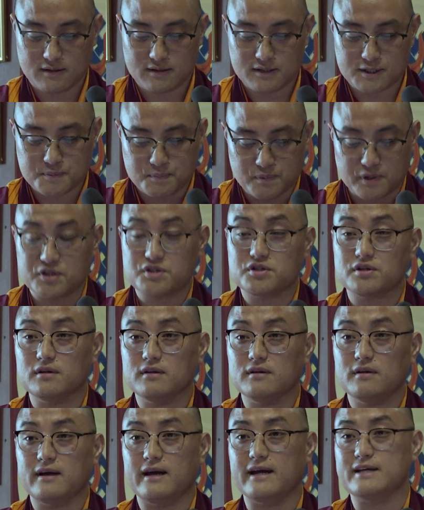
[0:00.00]

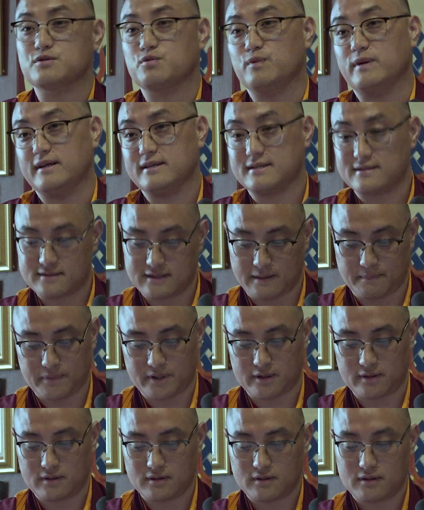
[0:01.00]
spiritual as well as
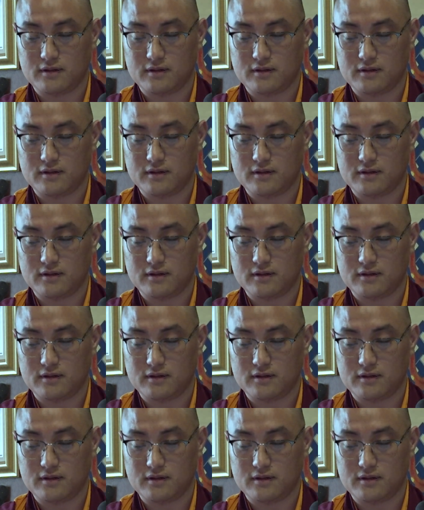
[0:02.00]
temporal.